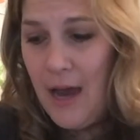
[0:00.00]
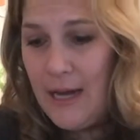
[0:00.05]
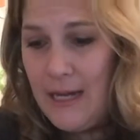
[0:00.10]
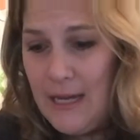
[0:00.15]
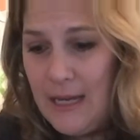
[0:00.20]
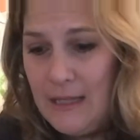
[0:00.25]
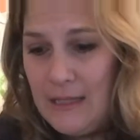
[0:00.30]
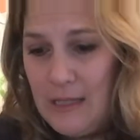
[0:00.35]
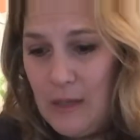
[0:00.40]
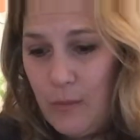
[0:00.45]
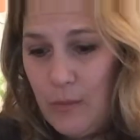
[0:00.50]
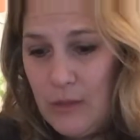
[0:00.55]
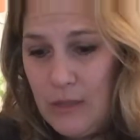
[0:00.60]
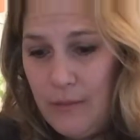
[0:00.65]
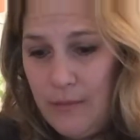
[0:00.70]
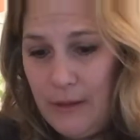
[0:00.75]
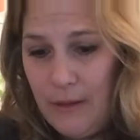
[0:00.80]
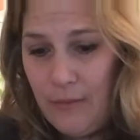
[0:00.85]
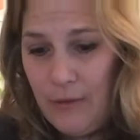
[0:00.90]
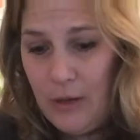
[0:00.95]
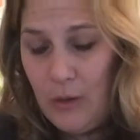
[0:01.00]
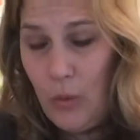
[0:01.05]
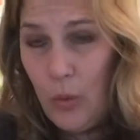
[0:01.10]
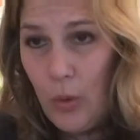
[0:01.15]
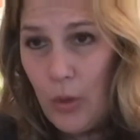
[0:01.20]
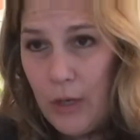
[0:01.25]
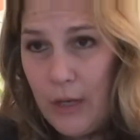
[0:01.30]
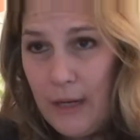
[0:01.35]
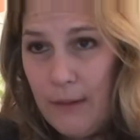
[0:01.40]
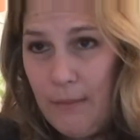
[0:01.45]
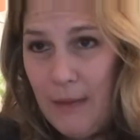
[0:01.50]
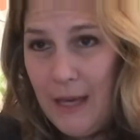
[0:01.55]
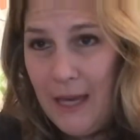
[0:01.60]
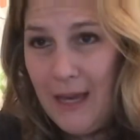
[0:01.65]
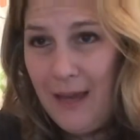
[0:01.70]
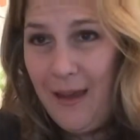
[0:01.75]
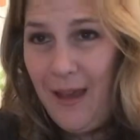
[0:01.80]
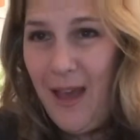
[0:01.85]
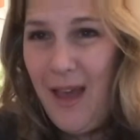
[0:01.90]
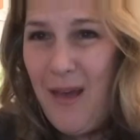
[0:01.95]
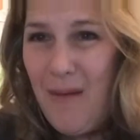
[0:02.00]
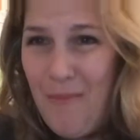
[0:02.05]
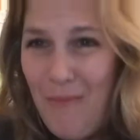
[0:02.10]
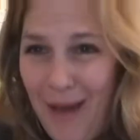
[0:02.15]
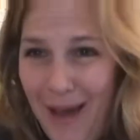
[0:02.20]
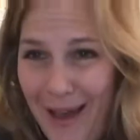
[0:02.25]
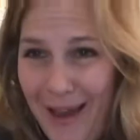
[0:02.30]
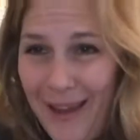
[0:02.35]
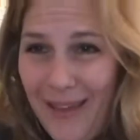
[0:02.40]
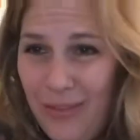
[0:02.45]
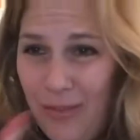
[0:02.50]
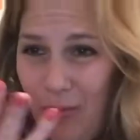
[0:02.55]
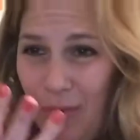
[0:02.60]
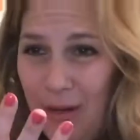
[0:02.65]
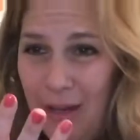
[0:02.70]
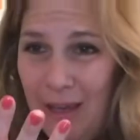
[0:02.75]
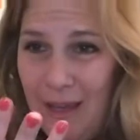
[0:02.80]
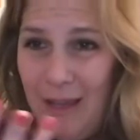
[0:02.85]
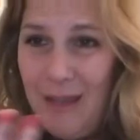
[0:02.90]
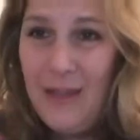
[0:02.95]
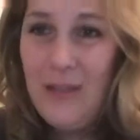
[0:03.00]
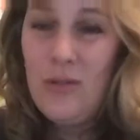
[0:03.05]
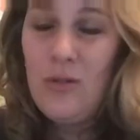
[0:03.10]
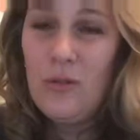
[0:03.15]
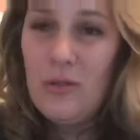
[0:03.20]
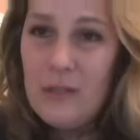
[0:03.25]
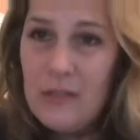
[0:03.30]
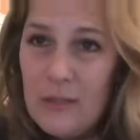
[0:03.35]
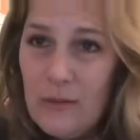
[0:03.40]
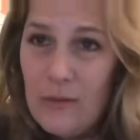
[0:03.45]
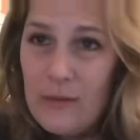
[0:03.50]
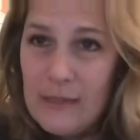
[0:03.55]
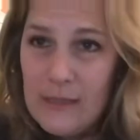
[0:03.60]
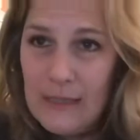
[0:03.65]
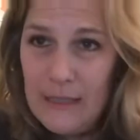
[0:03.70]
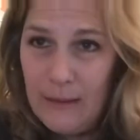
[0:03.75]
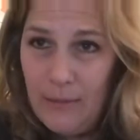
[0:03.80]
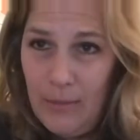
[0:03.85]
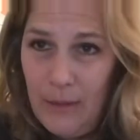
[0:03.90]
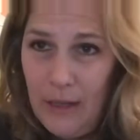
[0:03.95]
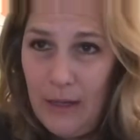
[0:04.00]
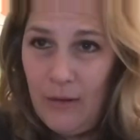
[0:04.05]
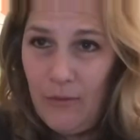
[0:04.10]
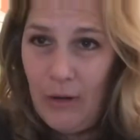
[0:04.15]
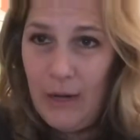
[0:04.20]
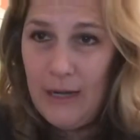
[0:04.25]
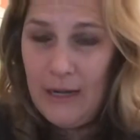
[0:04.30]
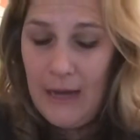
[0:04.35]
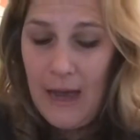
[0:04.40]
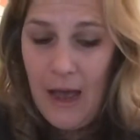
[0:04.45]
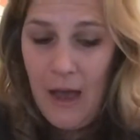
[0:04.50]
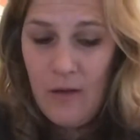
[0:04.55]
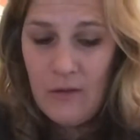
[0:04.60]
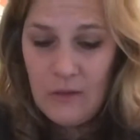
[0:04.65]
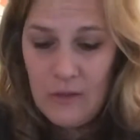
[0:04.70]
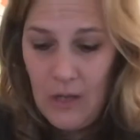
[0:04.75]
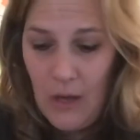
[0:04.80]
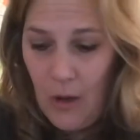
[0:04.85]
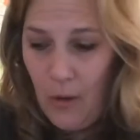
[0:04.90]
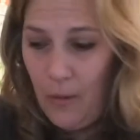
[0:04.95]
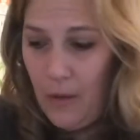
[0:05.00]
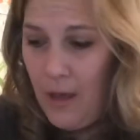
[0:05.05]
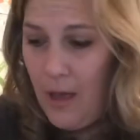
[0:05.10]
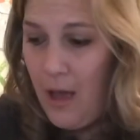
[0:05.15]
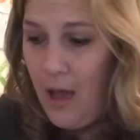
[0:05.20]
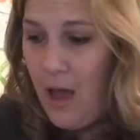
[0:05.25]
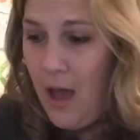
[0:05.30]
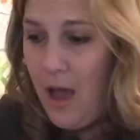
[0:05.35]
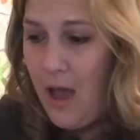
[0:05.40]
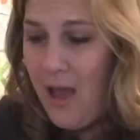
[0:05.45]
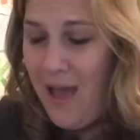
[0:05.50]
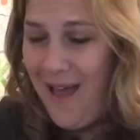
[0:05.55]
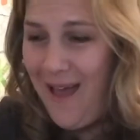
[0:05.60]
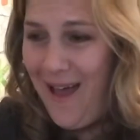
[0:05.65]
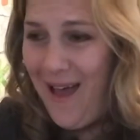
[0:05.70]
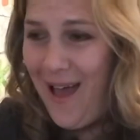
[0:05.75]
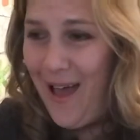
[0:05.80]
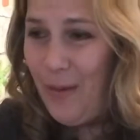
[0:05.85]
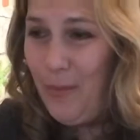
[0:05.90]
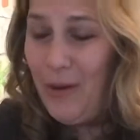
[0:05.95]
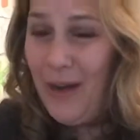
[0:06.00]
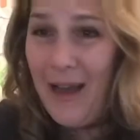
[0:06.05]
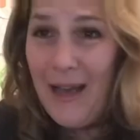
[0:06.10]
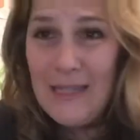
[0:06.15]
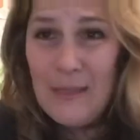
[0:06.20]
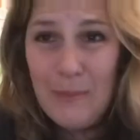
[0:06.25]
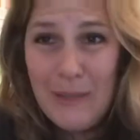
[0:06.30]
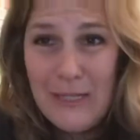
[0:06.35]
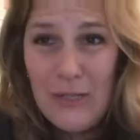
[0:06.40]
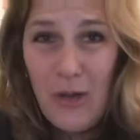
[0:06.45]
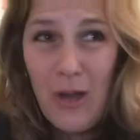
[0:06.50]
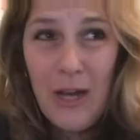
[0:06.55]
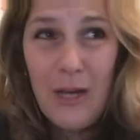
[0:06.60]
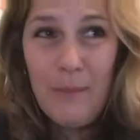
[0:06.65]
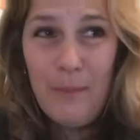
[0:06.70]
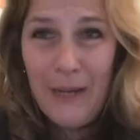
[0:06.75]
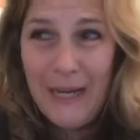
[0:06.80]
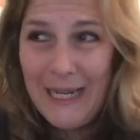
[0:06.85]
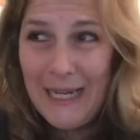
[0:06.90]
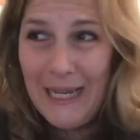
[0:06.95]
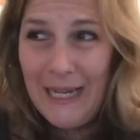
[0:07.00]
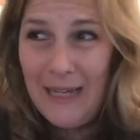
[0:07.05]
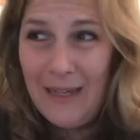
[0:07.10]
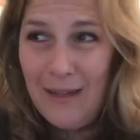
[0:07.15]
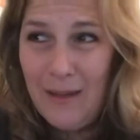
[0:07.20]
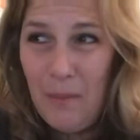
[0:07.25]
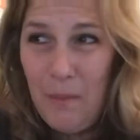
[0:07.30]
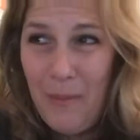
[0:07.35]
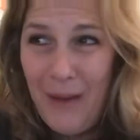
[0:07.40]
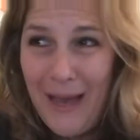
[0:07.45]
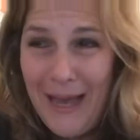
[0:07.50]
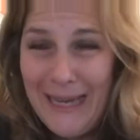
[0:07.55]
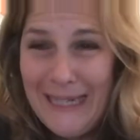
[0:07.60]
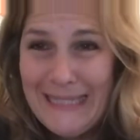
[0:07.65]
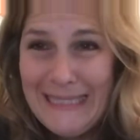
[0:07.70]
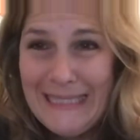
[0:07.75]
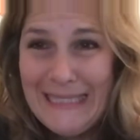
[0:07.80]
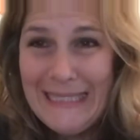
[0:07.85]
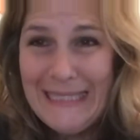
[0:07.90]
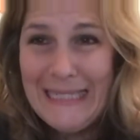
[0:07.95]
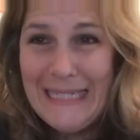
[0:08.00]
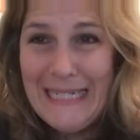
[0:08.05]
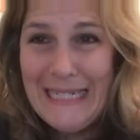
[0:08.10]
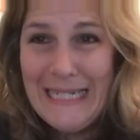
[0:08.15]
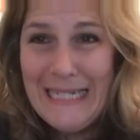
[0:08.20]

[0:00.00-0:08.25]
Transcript: I need someone to be recording me, and my 3 kids are still sleeping right now. So I would ask my dog Buddy, but